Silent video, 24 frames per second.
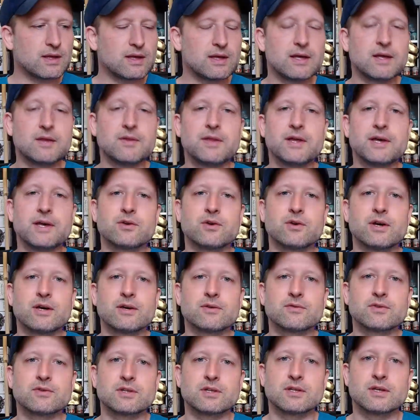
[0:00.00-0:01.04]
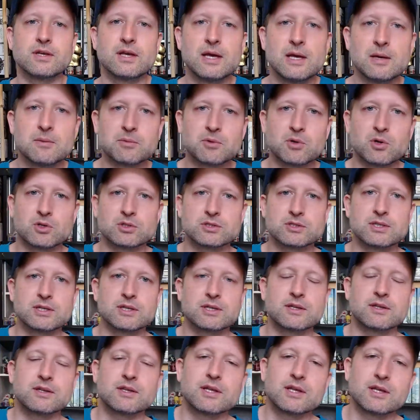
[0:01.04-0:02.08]
And there you have it. Because
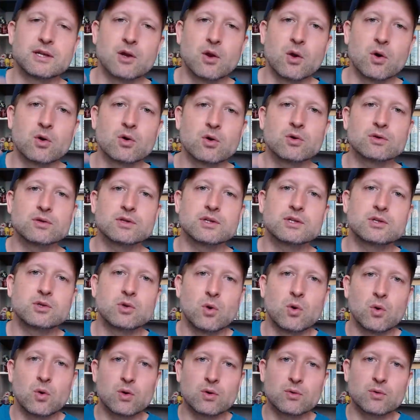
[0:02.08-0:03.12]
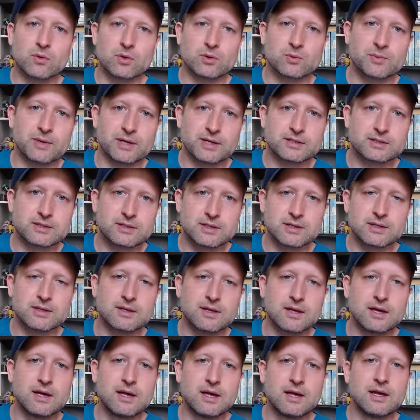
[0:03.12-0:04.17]
the tall, what makes
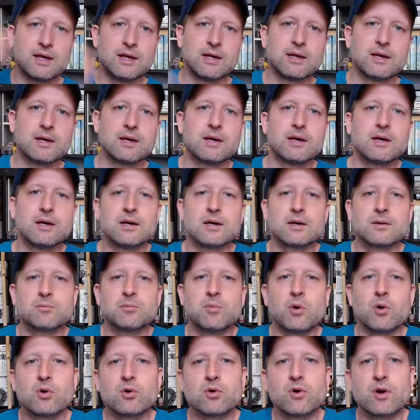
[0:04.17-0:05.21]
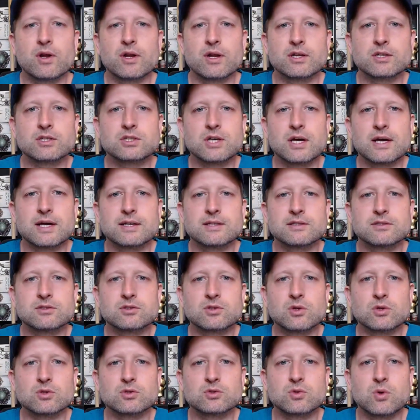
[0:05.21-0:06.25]
the Bonegrinder Giant
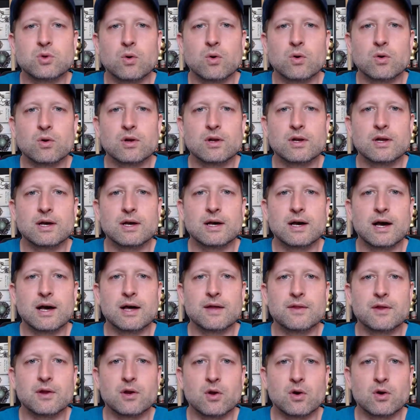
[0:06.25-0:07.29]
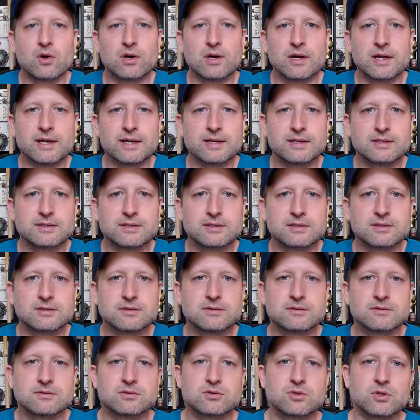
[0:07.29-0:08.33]
so tall are the long legs.
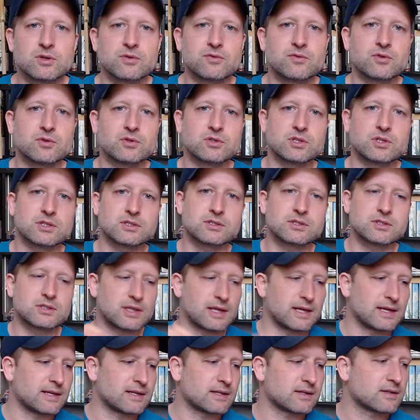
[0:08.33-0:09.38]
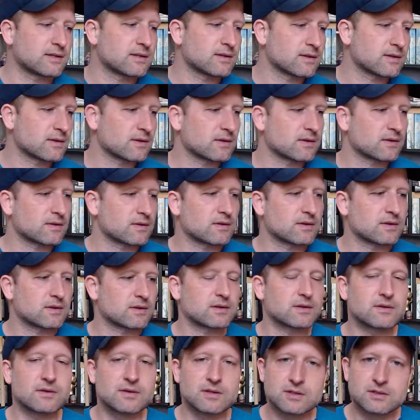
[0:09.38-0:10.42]
So if you just stand
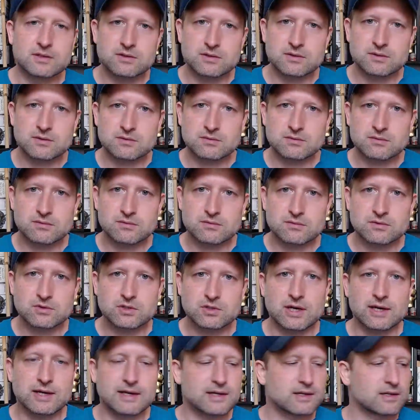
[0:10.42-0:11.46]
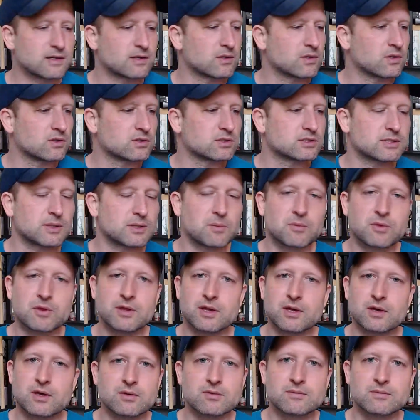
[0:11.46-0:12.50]
this giant on
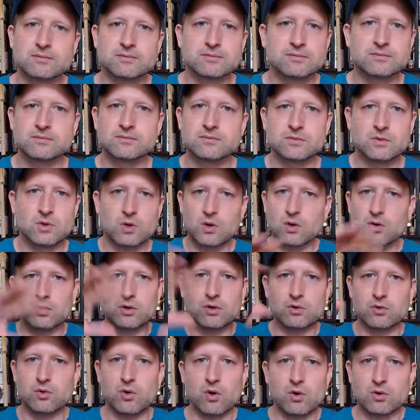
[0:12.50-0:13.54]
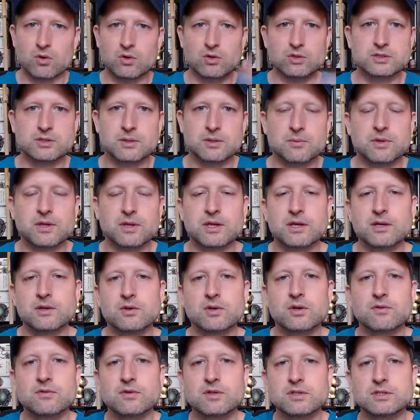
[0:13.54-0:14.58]
something, on a rock or something,
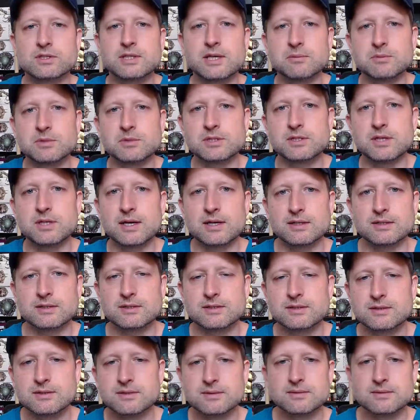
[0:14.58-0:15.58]
you have the same size.